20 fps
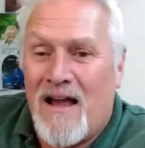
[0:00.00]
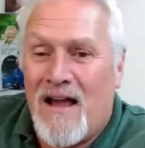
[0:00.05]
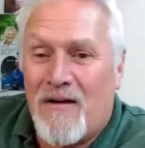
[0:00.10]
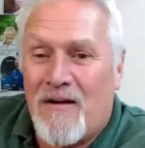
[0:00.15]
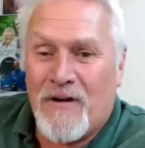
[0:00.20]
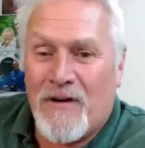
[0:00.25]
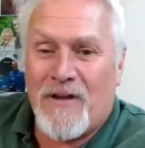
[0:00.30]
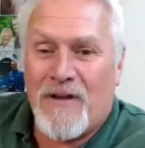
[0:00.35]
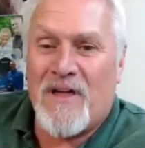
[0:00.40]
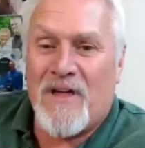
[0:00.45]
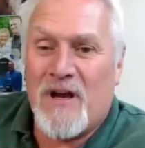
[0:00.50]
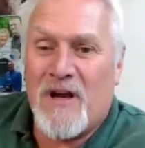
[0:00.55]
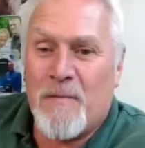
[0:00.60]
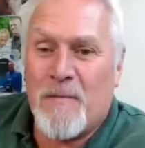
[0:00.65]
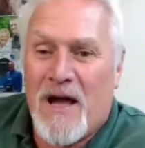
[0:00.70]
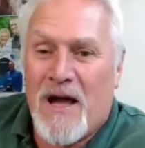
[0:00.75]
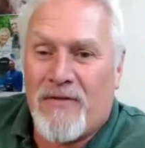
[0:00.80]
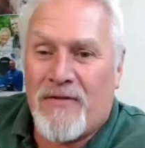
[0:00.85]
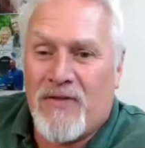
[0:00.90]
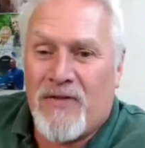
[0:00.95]
everything
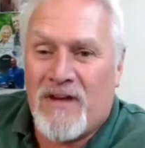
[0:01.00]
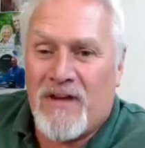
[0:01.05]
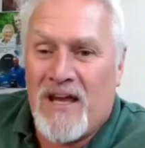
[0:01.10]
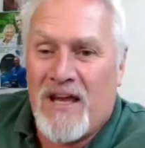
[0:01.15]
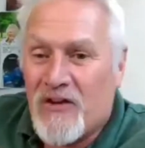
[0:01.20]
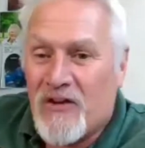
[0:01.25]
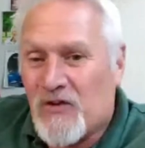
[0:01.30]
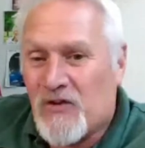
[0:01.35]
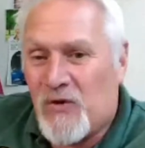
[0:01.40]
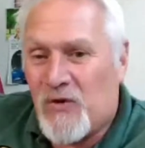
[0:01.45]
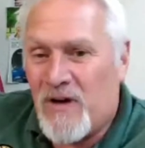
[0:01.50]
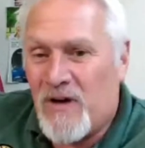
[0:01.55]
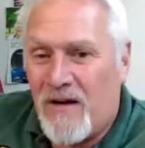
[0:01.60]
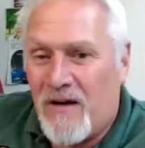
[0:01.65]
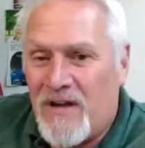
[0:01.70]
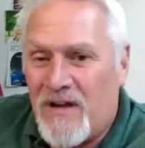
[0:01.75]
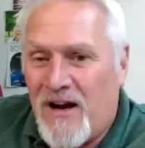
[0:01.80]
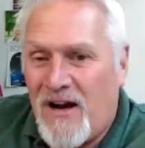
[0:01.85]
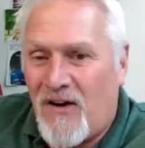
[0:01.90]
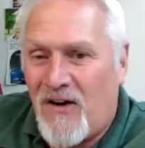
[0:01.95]
about the history of
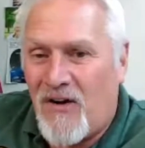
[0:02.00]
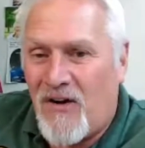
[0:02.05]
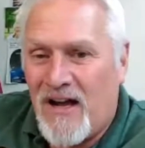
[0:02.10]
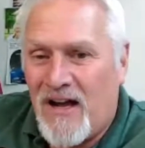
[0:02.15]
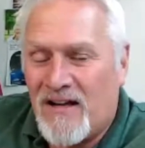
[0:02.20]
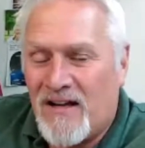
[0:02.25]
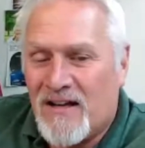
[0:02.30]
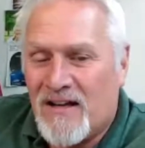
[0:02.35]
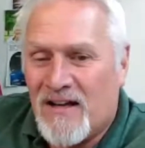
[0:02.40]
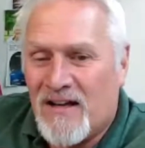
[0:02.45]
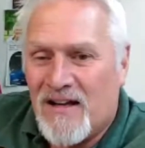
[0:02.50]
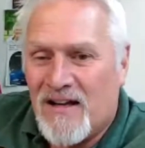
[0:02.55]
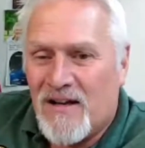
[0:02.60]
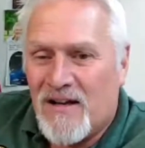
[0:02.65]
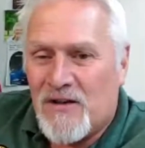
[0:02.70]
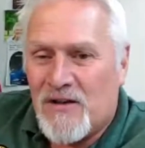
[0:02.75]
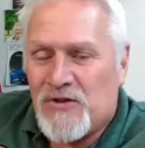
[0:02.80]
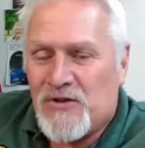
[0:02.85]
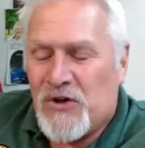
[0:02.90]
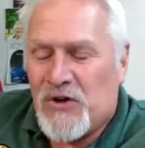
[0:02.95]
the area
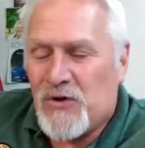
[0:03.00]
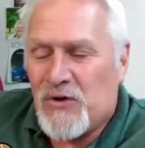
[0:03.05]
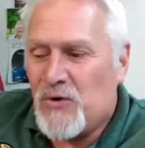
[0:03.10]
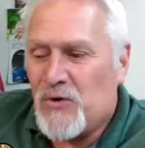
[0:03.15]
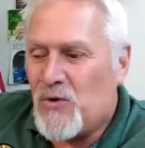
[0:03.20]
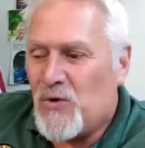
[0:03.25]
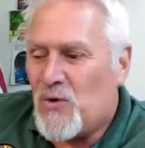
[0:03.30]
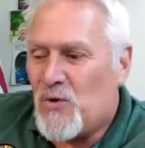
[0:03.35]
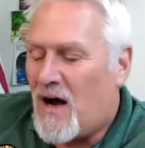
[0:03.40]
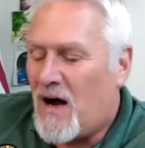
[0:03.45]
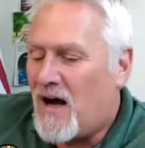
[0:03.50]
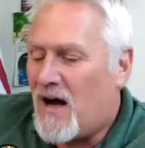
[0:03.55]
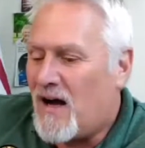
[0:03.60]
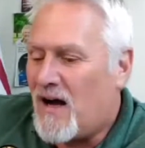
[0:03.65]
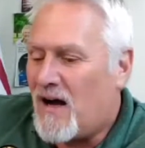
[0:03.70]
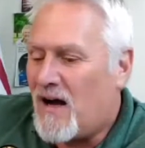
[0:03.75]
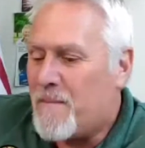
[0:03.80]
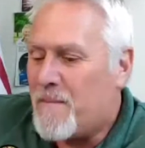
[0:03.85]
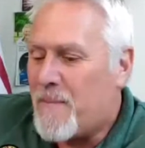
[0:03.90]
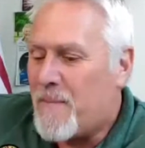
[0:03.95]
to
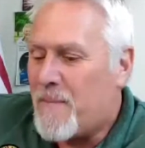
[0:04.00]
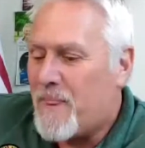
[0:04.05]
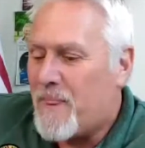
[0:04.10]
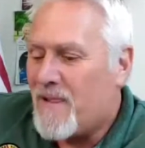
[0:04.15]
um,